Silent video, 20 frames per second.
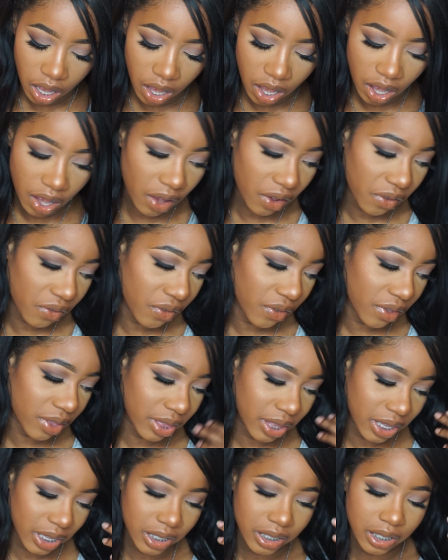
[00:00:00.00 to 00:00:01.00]
of
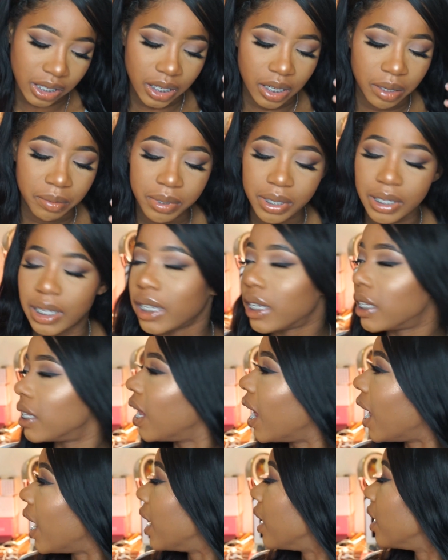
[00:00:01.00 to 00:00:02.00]
this lipstick
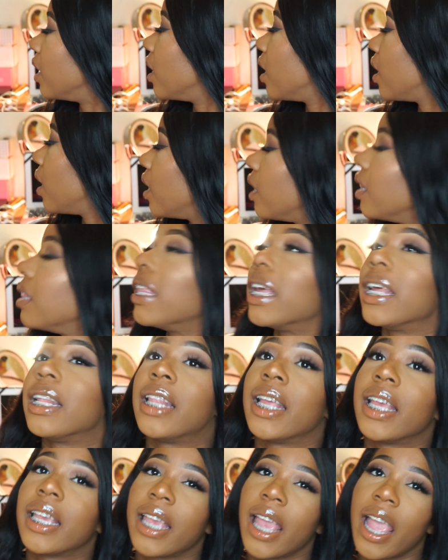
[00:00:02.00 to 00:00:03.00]
line that
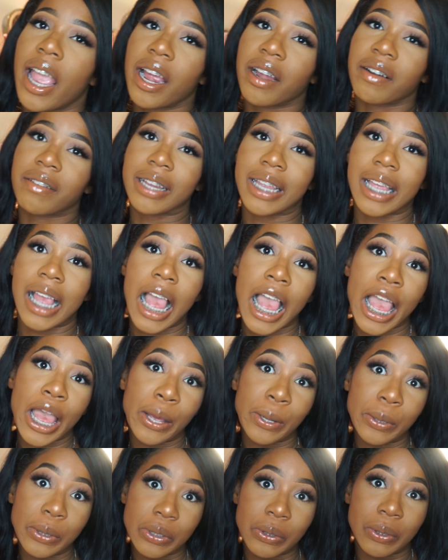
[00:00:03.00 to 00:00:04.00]
they carry
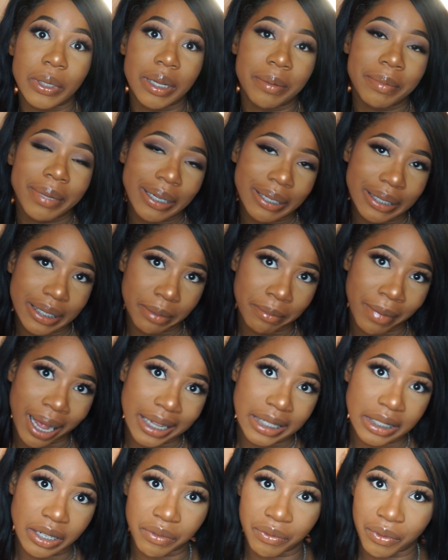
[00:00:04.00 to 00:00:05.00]
heels on. Let me go to my
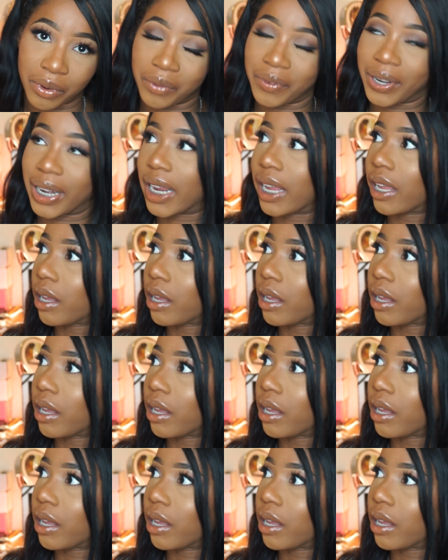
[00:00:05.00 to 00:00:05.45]
stuff while we're